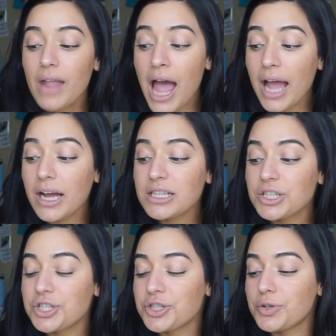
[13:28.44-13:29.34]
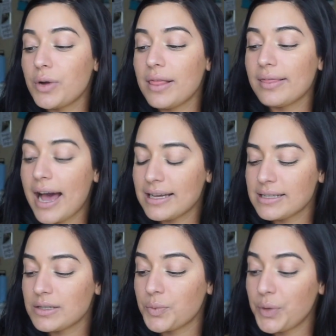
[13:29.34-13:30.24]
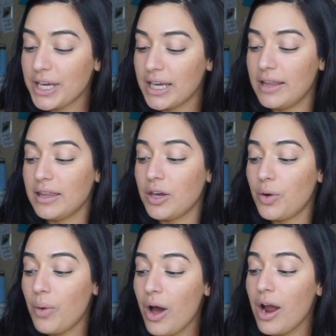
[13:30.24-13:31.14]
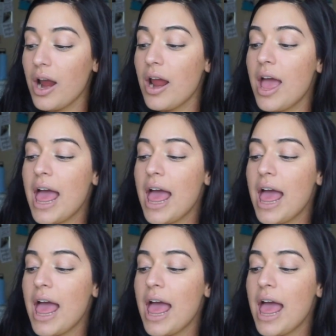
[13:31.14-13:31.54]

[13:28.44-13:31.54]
I got to do last week in the OR,